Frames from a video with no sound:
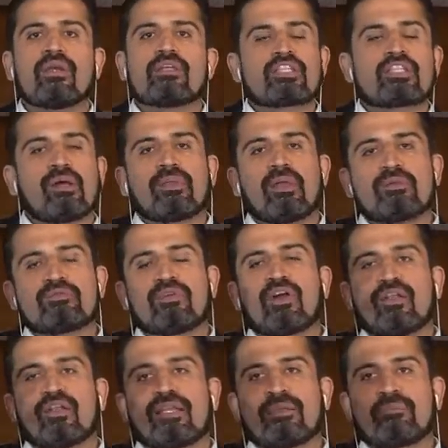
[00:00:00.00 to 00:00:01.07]
Sometimes we
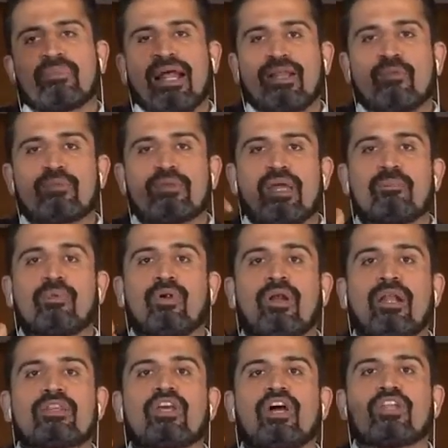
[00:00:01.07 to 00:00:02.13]
call that planum
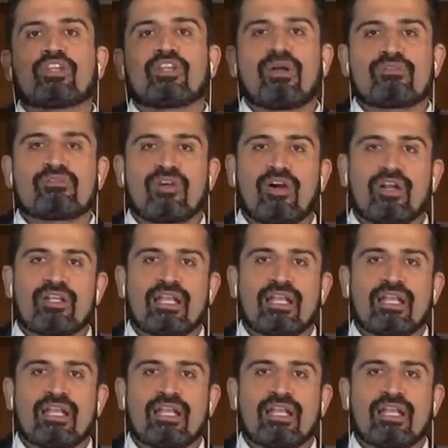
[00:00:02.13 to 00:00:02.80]
temporale and the other times we call